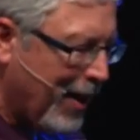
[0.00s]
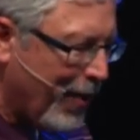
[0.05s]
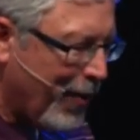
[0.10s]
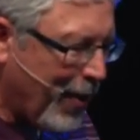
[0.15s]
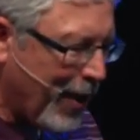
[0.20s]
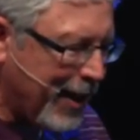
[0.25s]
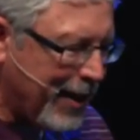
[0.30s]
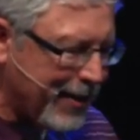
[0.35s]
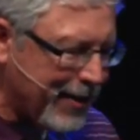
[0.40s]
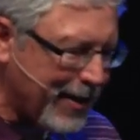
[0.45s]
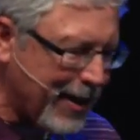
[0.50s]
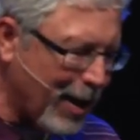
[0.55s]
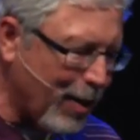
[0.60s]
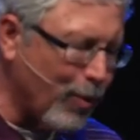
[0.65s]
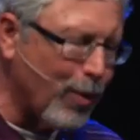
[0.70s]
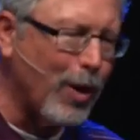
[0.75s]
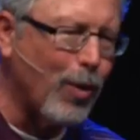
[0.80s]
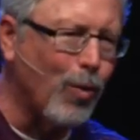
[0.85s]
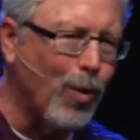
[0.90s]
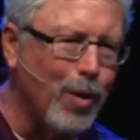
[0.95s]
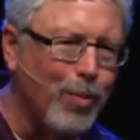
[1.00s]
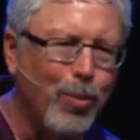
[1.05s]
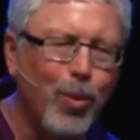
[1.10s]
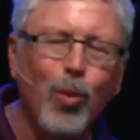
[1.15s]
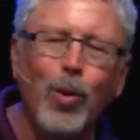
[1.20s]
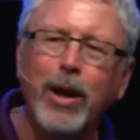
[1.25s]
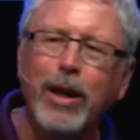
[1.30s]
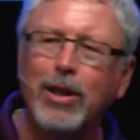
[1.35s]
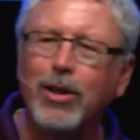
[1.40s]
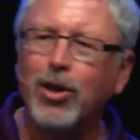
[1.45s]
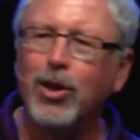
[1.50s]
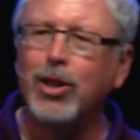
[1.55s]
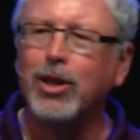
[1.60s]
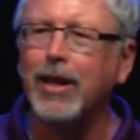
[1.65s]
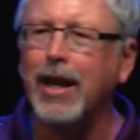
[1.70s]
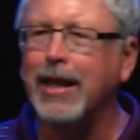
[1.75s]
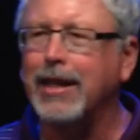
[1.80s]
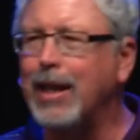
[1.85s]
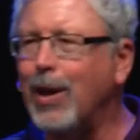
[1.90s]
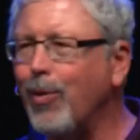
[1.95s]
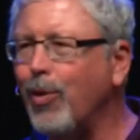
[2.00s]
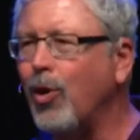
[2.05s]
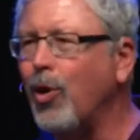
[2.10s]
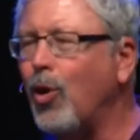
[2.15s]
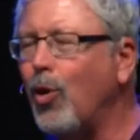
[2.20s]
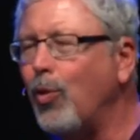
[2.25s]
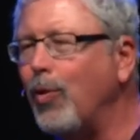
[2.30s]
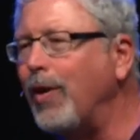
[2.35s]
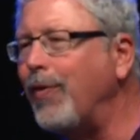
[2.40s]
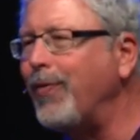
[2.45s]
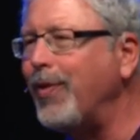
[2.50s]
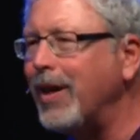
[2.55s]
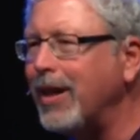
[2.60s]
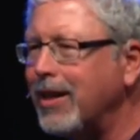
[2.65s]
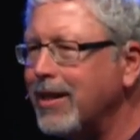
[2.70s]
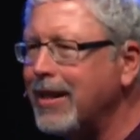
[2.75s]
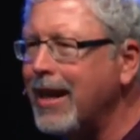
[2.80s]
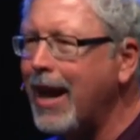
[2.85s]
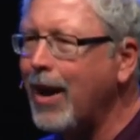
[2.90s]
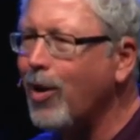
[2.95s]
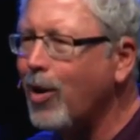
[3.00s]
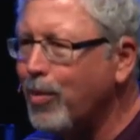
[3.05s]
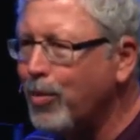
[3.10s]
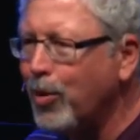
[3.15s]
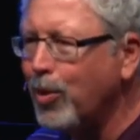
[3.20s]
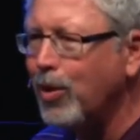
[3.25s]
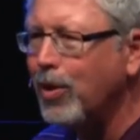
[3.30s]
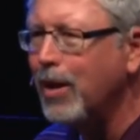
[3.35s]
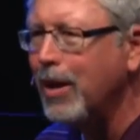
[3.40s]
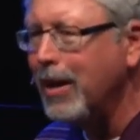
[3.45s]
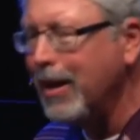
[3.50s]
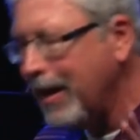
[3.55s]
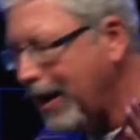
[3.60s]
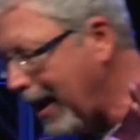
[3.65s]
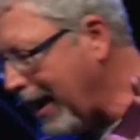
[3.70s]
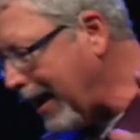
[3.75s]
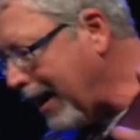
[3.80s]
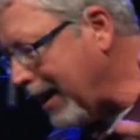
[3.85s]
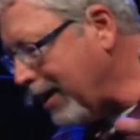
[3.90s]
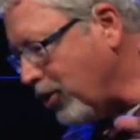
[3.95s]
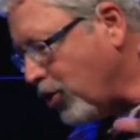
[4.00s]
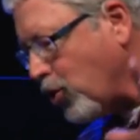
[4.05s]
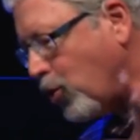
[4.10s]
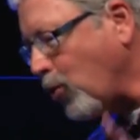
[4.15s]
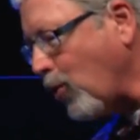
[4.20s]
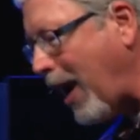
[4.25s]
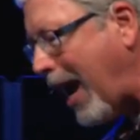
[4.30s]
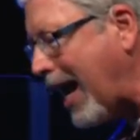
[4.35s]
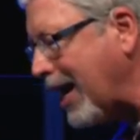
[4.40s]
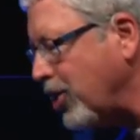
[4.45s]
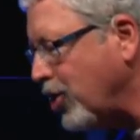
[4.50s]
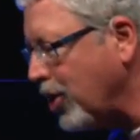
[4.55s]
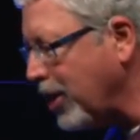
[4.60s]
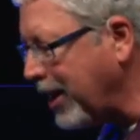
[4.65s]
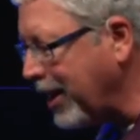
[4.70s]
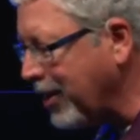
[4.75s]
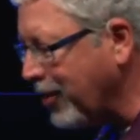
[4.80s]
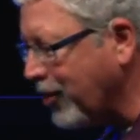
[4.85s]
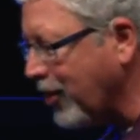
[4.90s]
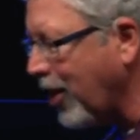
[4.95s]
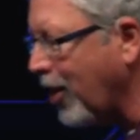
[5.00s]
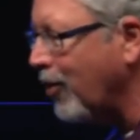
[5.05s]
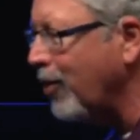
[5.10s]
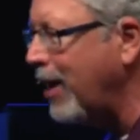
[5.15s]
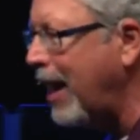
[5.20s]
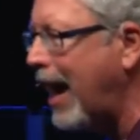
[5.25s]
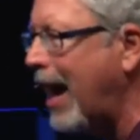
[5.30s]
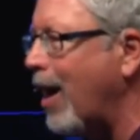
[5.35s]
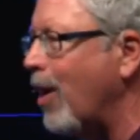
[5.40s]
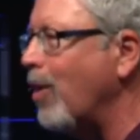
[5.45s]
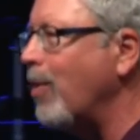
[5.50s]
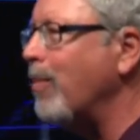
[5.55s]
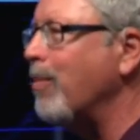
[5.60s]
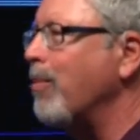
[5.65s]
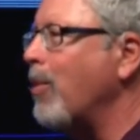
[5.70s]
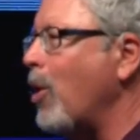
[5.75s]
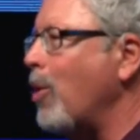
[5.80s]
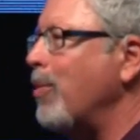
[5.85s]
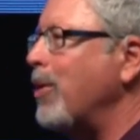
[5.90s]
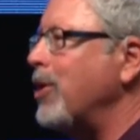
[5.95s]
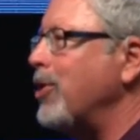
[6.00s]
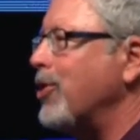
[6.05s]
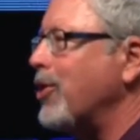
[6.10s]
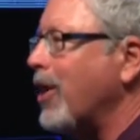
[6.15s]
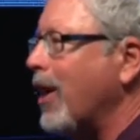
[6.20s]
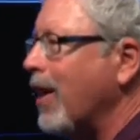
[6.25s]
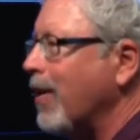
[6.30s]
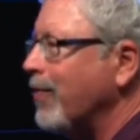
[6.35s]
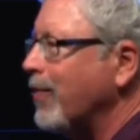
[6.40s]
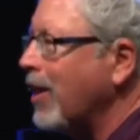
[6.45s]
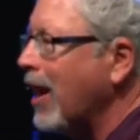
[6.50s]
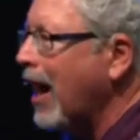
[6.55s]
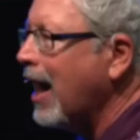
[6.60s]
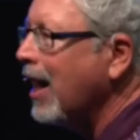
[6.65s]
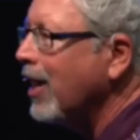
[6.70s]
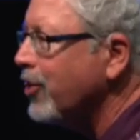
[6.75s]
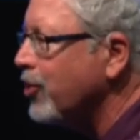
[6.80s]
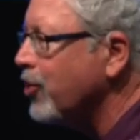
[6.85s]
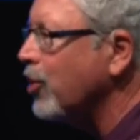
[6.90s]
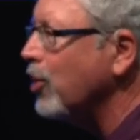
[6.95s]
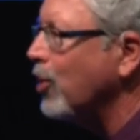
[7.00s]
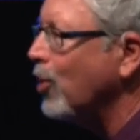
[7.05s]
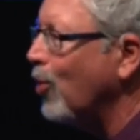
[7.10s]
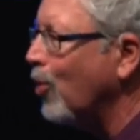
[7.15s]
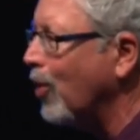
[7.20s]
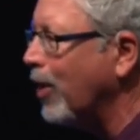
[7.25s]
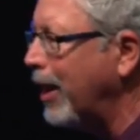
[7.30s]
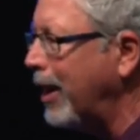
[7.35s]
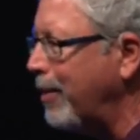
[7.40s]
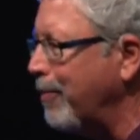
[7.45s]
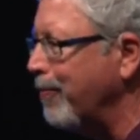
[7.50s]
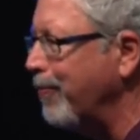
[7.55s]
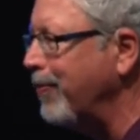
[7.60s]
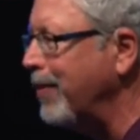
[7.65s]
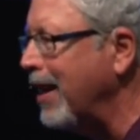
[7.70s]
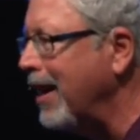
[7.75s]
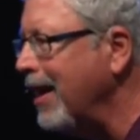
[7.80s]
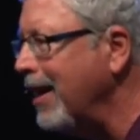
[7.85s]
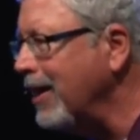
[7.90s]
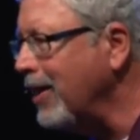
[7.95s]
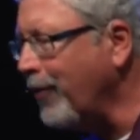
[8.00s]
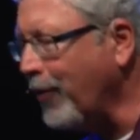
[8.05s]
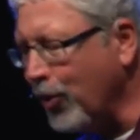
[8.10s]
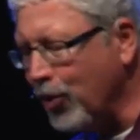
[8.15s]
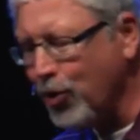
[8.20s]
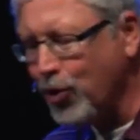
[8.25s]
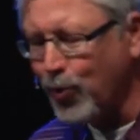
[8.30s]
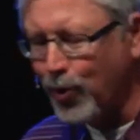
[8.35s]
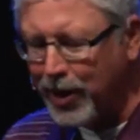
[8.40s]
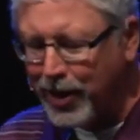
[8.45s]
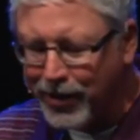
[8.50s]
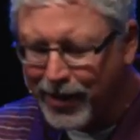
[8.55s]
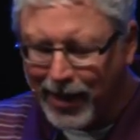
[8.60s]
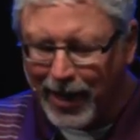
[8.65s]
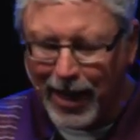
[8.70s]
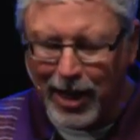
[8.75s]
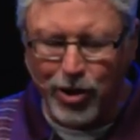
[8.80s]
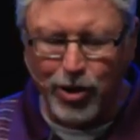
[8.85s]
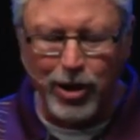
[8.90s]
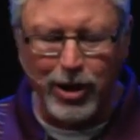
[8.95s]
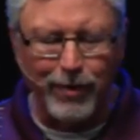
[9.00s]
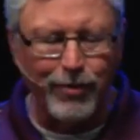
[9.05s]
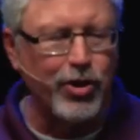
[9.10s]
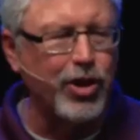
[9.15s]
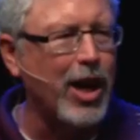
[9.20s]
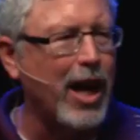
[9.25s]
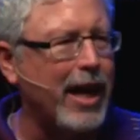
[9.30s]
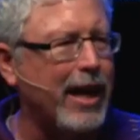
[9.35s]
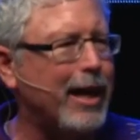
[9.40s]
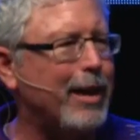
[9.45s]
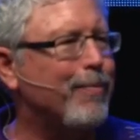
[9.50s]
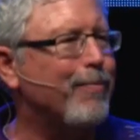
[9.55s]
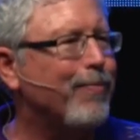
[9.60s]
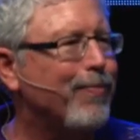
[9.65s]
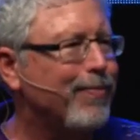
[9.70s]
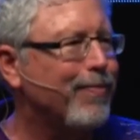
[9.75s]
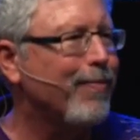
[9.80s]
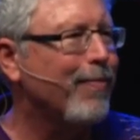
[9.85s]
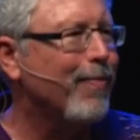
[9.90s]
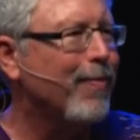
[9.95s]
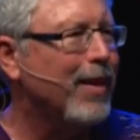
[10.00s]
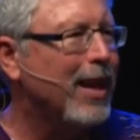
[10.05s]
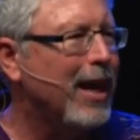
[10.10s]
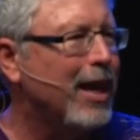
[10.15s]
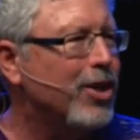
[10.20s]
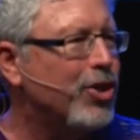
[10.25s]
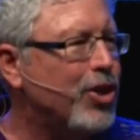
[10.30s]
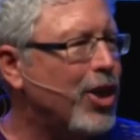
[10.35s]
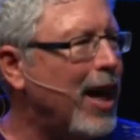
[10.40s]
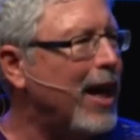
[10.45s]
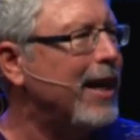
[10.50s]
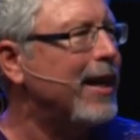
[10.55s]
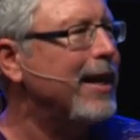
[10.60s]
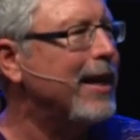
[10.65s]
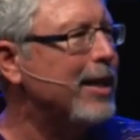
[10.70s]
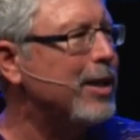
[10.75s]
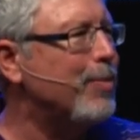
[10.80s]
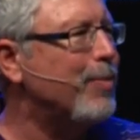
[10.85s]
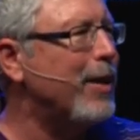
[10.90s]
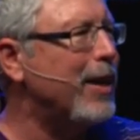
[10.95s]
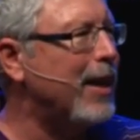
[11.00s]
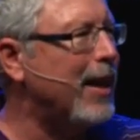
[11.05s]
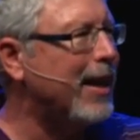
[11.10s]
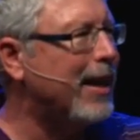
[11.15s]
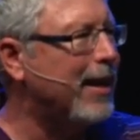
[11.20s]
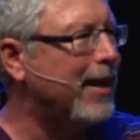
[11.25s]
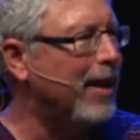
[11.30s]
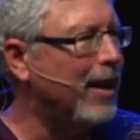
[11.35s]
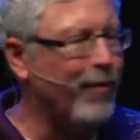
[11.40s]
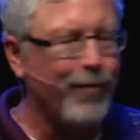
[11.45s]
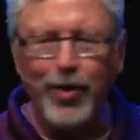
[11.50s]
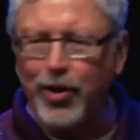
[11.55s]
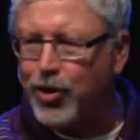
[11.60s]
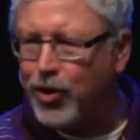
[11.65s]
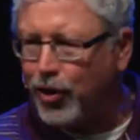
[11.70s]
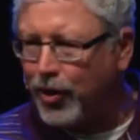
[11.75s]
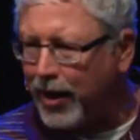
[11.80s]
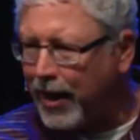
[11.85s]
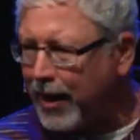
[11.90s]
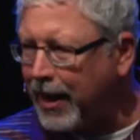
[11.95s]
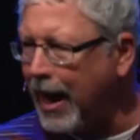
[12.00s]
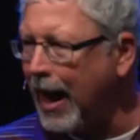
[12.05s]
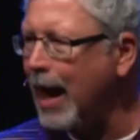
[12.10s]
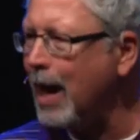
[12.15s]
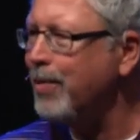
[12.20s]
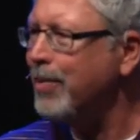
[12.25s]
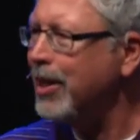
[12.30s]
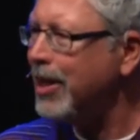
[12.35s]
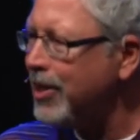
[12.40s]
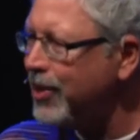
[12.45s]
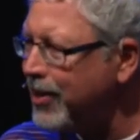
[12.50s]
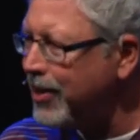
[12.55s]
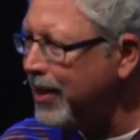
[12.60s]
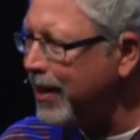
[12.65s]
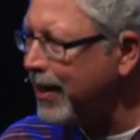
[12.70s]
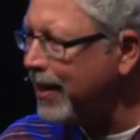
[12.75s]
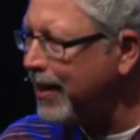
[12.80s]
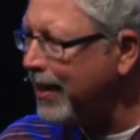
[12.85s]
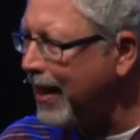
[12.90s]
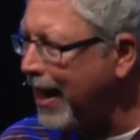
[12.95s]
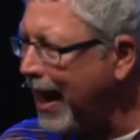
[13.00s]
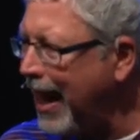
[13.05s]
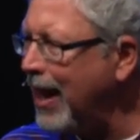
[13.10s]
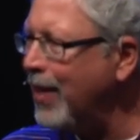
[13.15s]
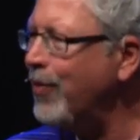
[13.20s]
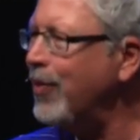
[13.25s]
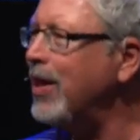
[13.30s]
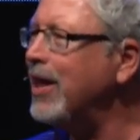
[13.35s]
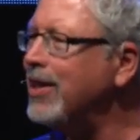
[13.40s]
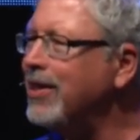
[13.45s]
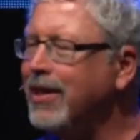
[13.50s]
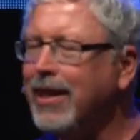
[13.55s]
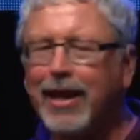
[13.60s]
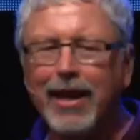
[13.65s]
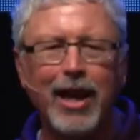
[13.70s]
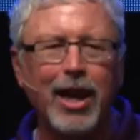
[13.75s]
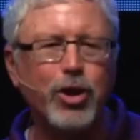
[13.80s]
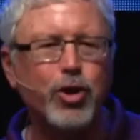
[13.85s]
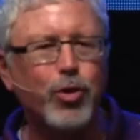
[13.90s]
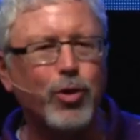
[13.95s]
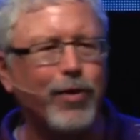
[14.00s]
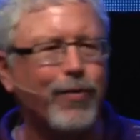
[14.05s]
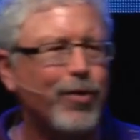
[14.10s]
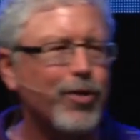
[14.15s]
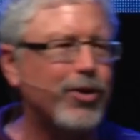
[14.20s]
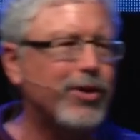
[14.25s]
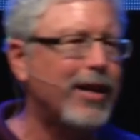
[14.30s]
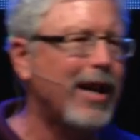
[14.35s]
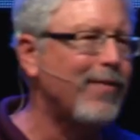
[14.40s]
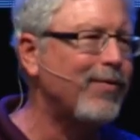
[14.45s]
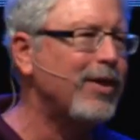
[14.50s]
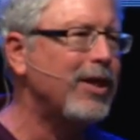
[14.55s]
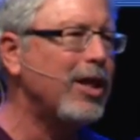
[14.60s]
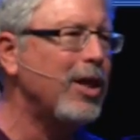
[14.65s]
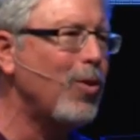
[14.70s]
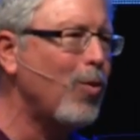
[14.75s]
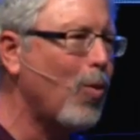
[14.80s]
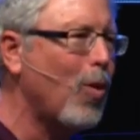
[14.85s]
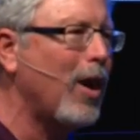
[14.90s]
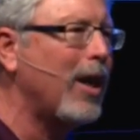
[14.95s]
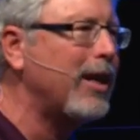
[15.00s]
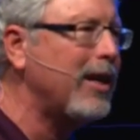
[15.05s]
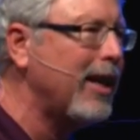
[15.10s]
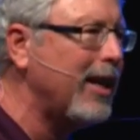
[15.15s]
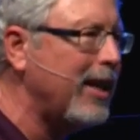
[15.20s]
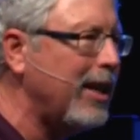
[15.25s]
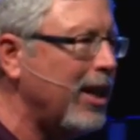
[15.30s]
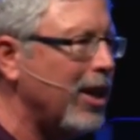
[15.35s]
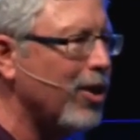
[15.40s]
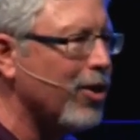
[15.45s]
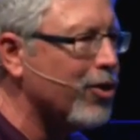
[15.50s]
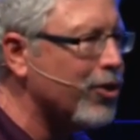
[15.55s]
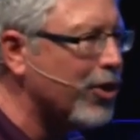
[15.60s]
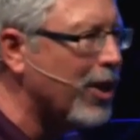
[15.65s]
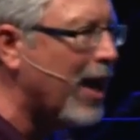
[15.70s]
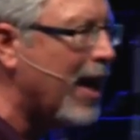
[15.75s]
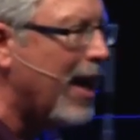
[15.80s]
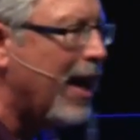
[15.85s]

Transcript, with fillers: Things that at one point looked like they were horrific, terrible uh, tragedies are now moments of God's glory. The first one is the nation of China. China has been a, officially a communistic atheistic country for 71 years.